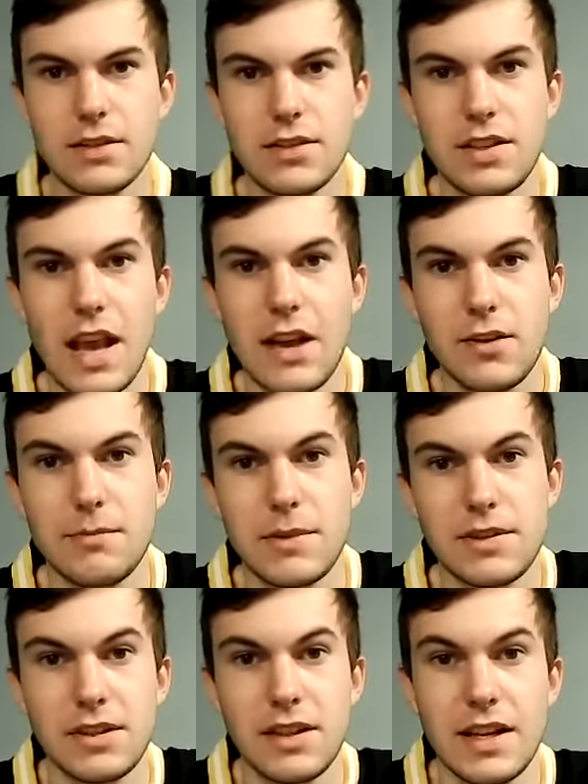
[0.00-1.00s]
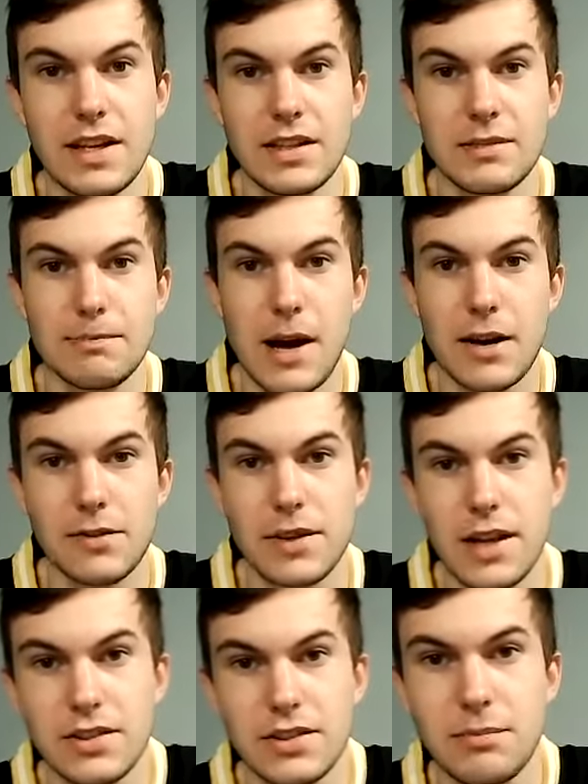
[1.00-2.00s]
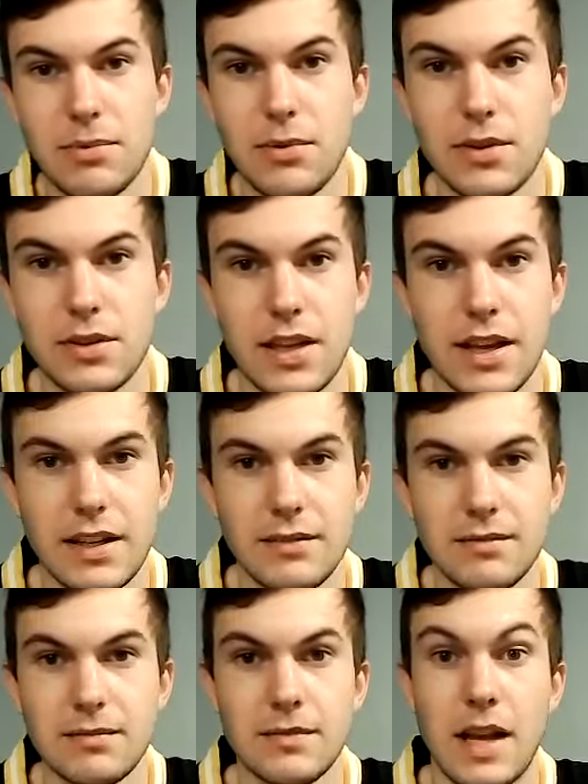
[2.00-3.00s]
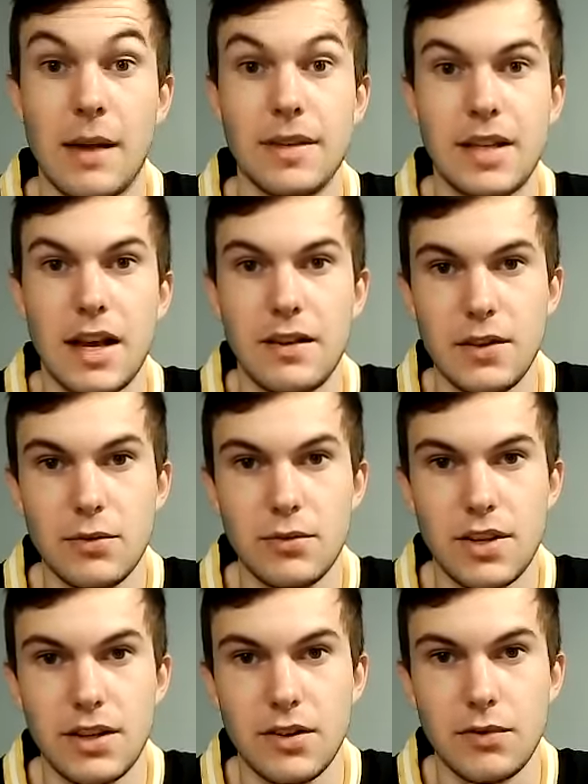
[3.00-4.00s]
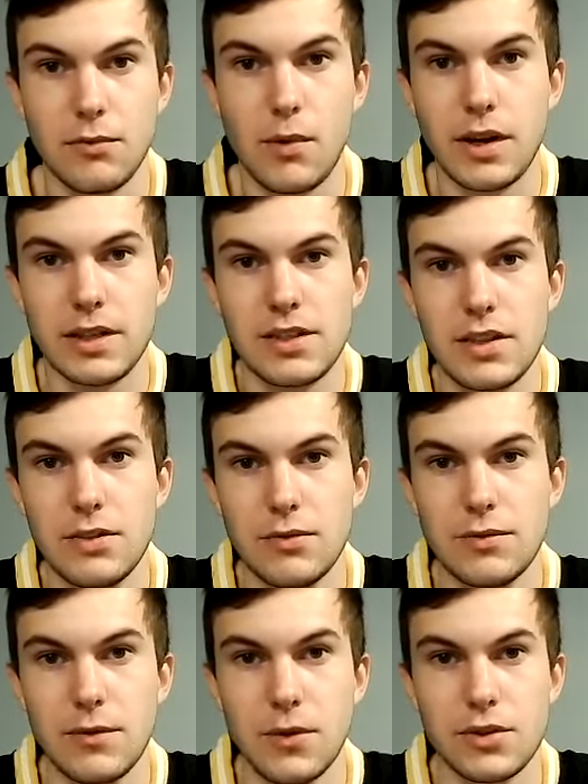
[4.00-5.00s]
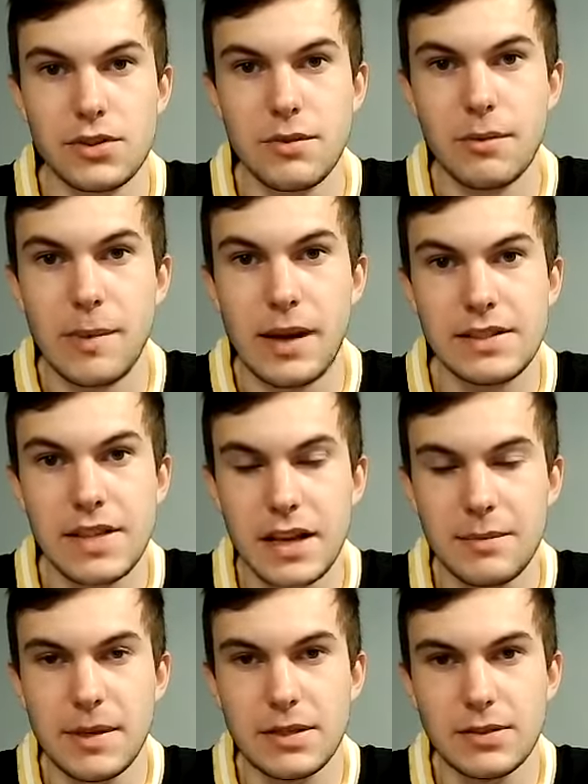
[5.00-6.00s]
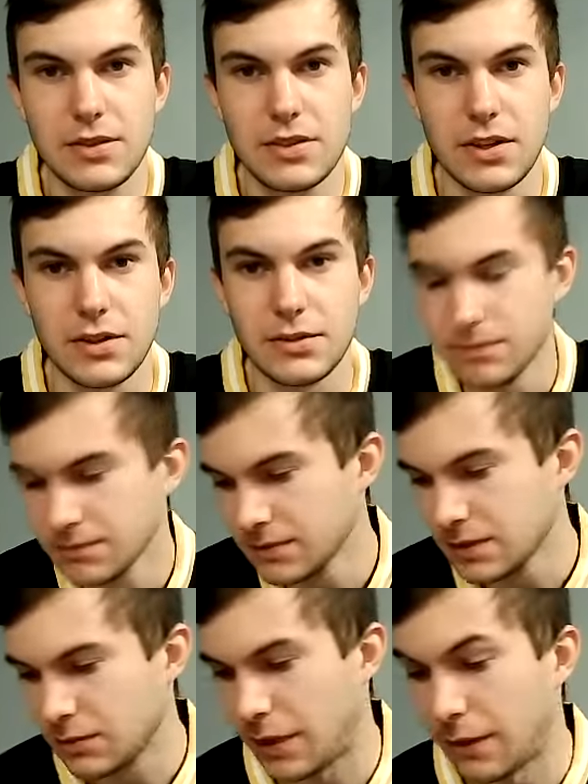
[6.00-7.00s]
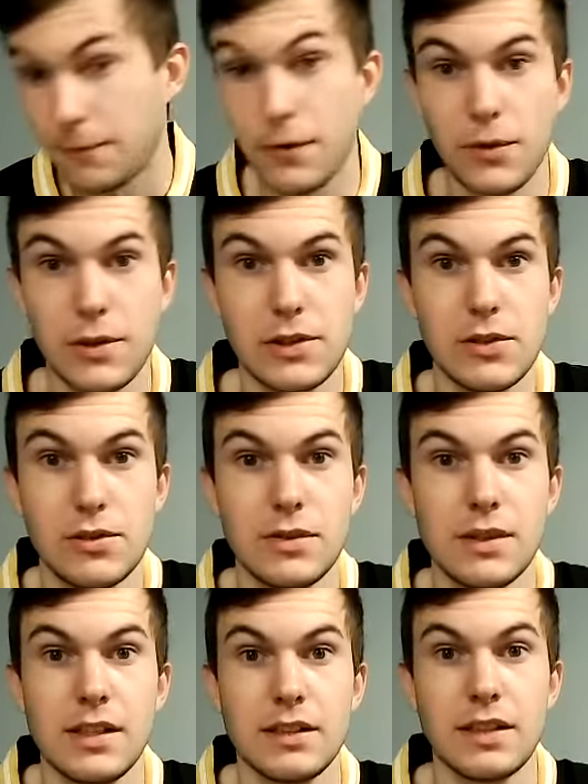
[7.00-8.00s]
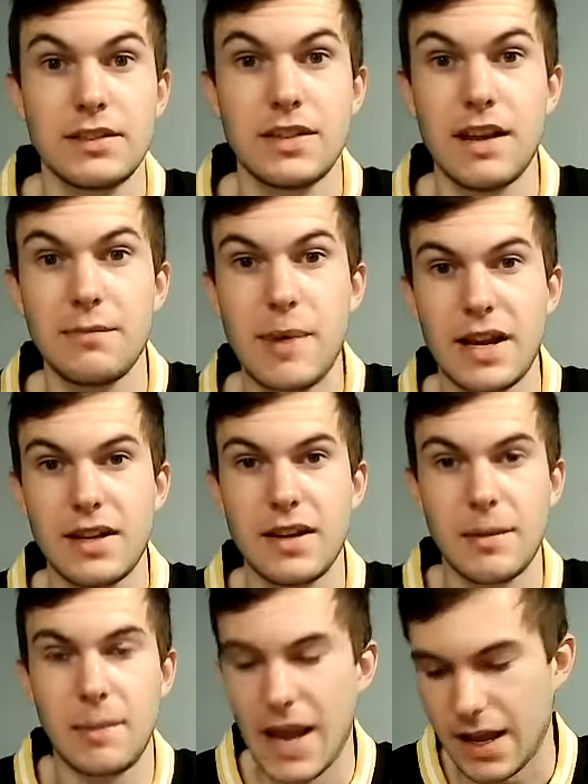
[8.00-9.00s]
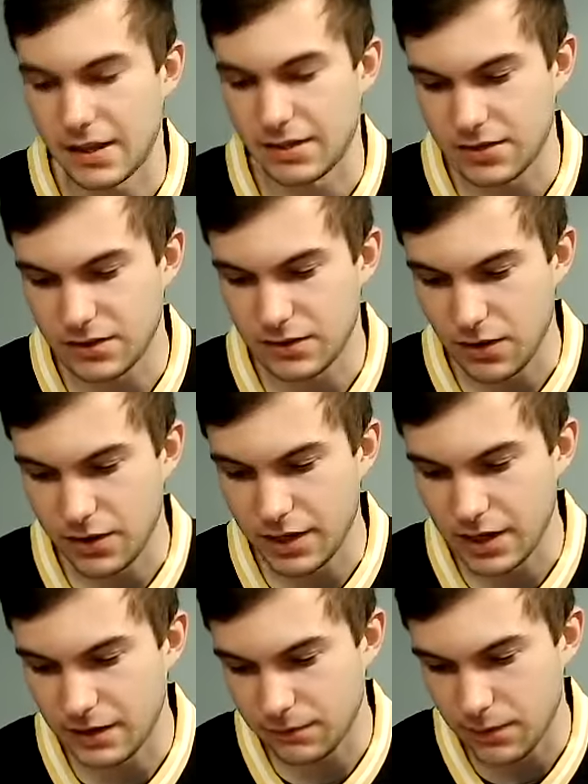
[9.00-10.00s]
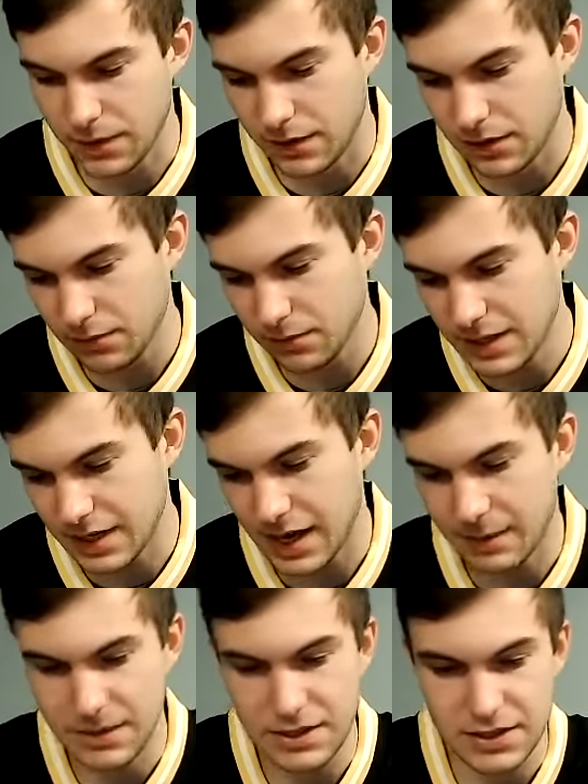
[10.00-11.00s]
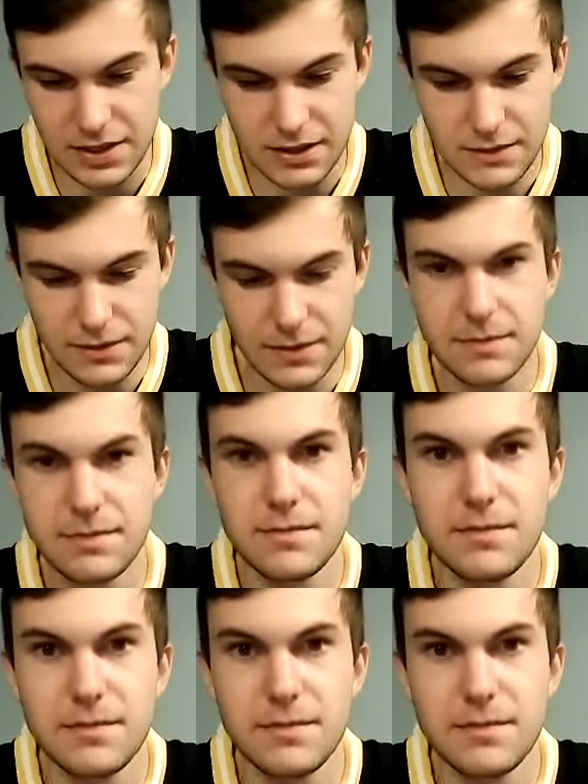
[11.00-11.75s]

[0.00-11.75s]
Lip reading: scattered miscellaneous modern day support that I've been kind of using or wanting to use for some of my deck builds. So without further ado, let's dive back into the past, starting off with 3 copies of